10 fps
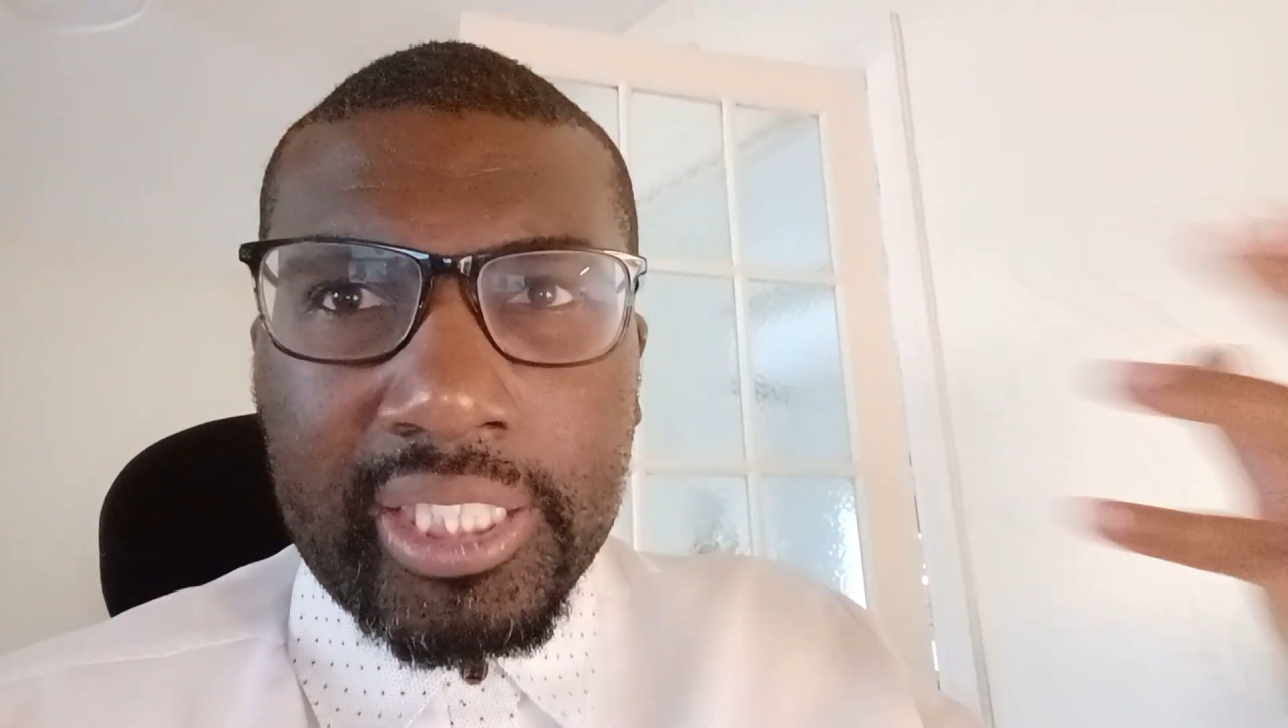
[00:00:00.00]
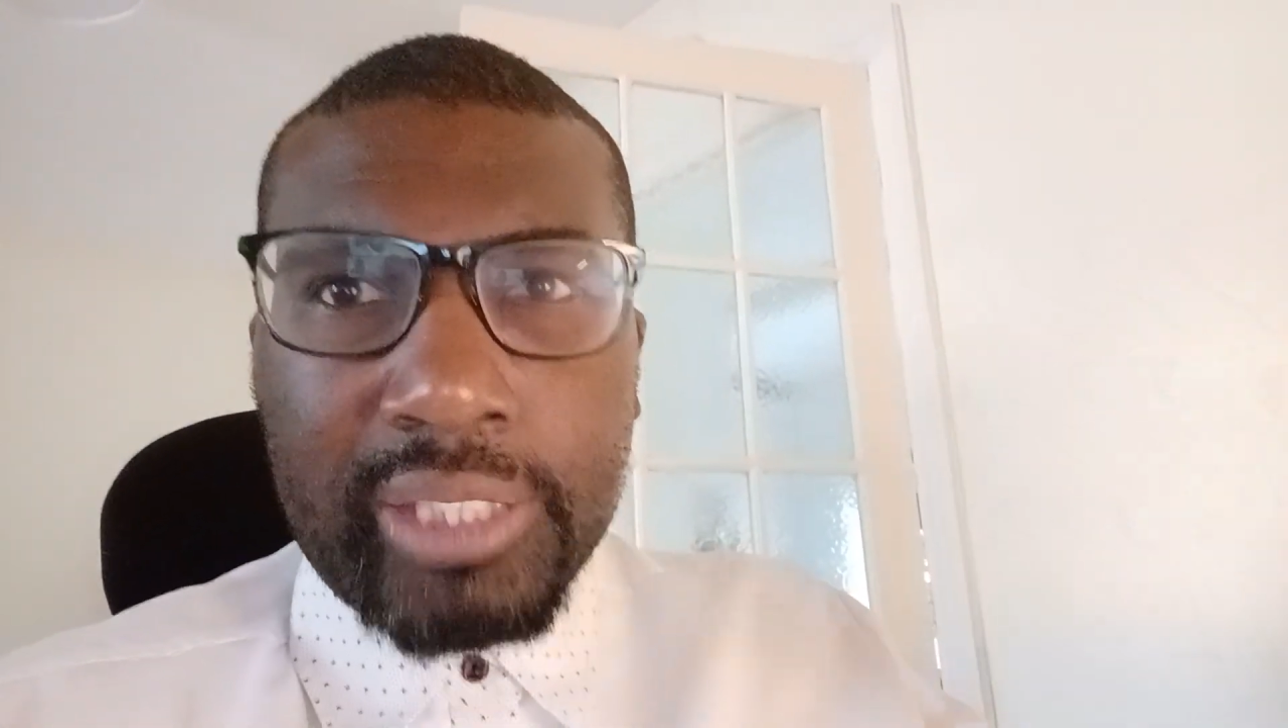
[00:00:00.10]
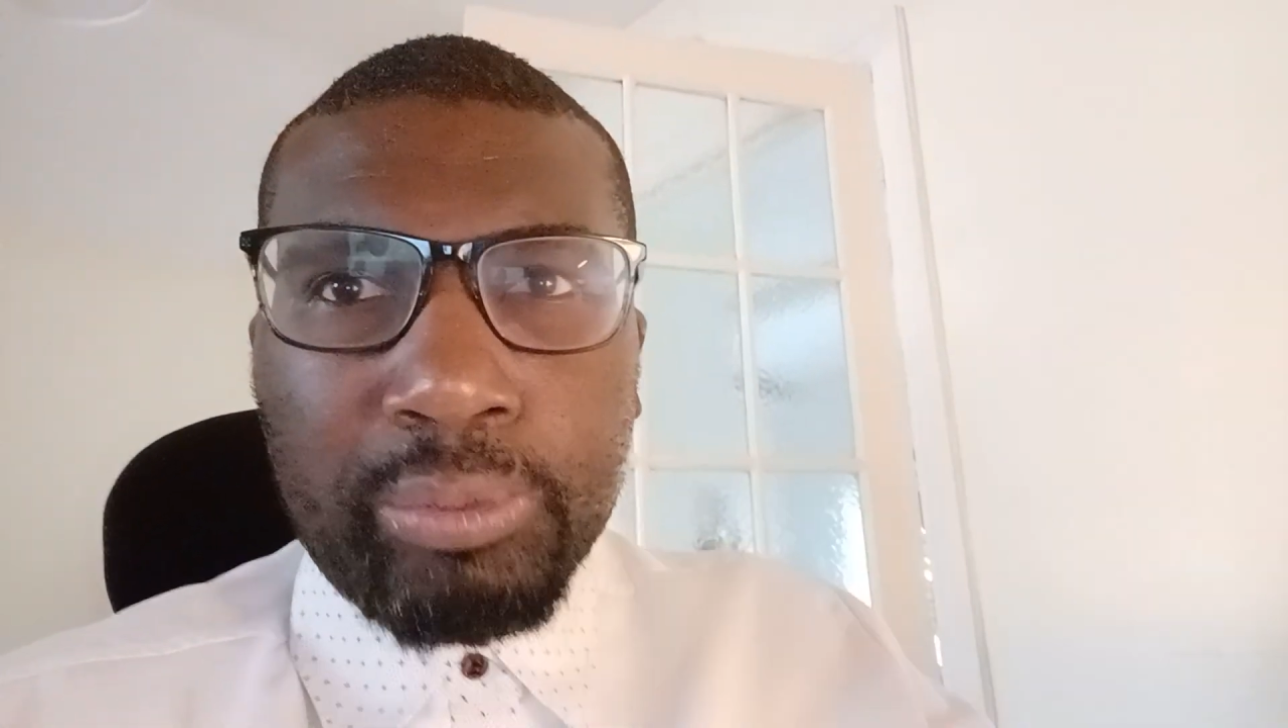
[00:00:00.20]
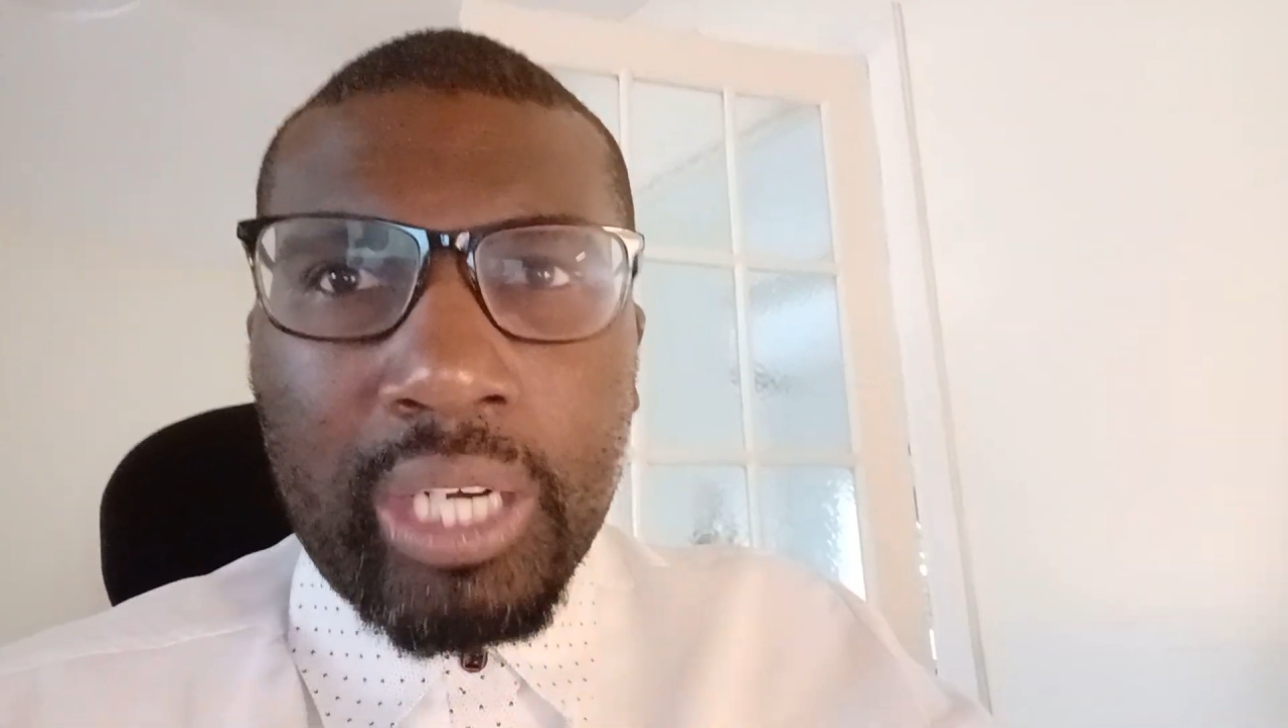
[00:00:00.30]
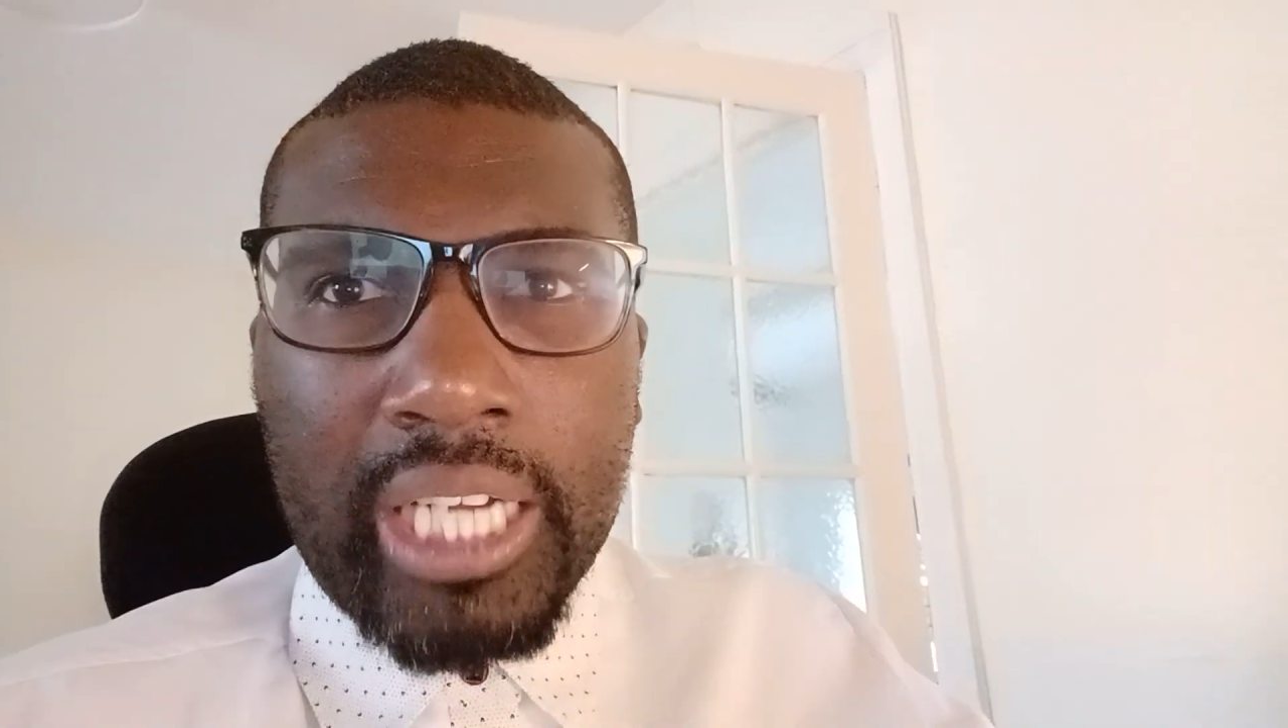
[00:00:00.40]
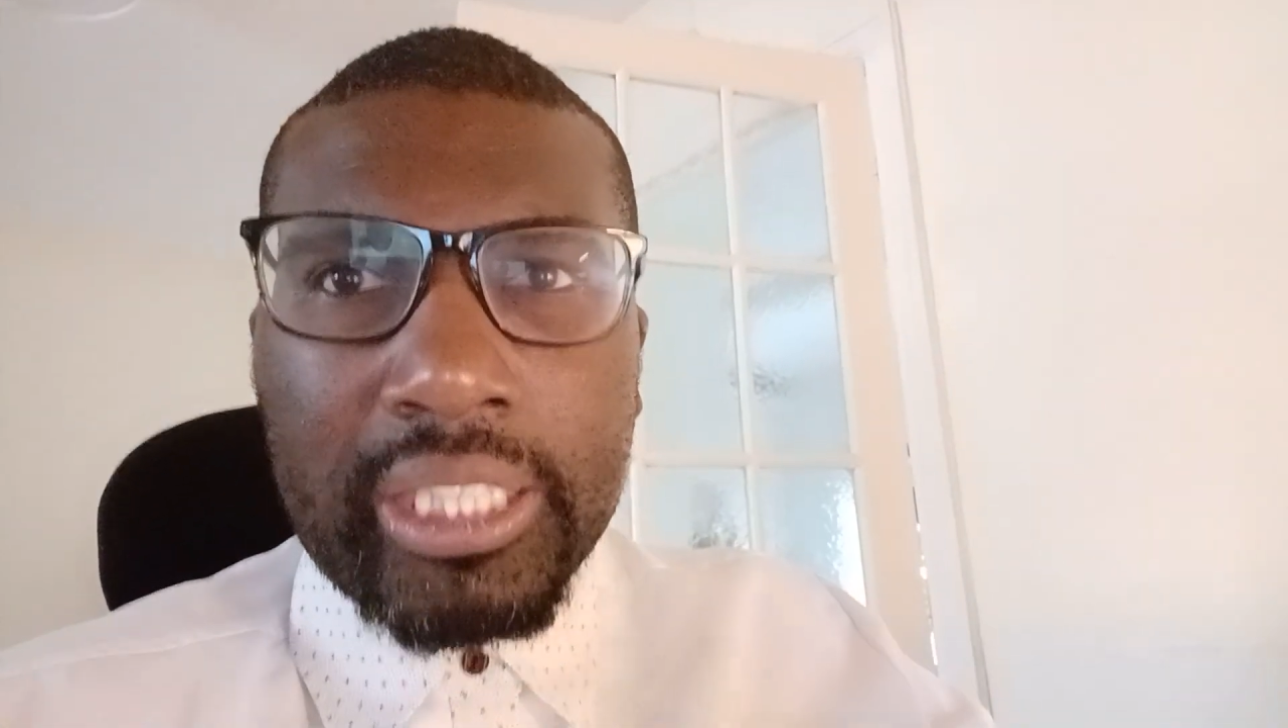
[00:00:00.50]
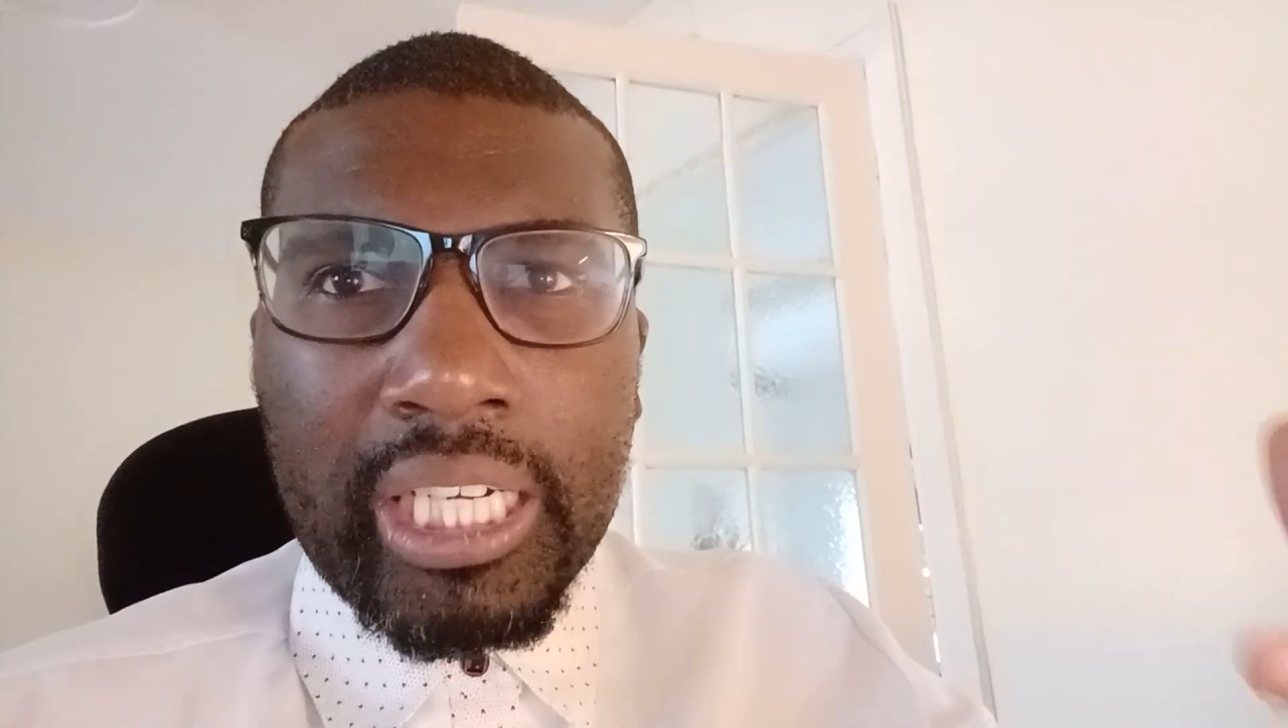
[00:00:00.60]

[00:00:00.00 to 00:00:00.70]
is what